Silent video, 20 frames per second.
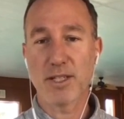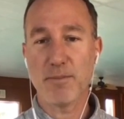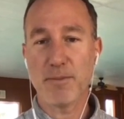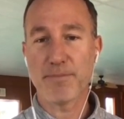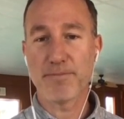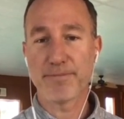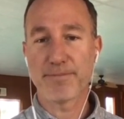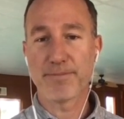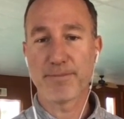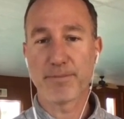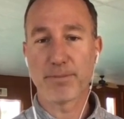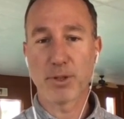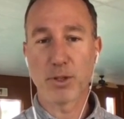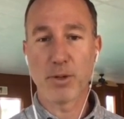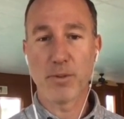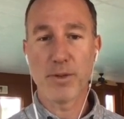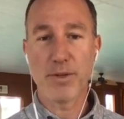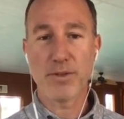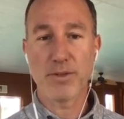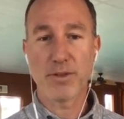Let me
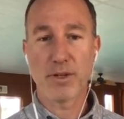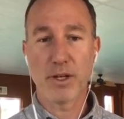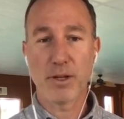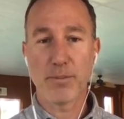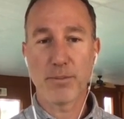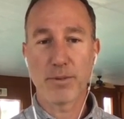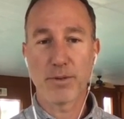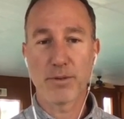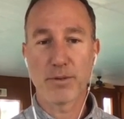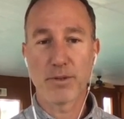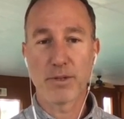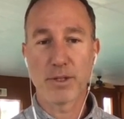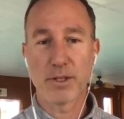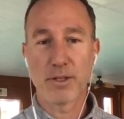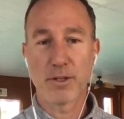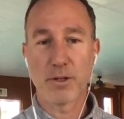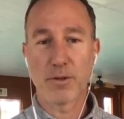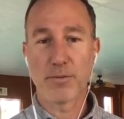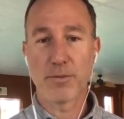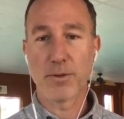blow this up.
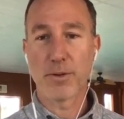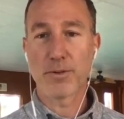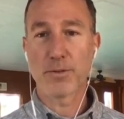Hopefully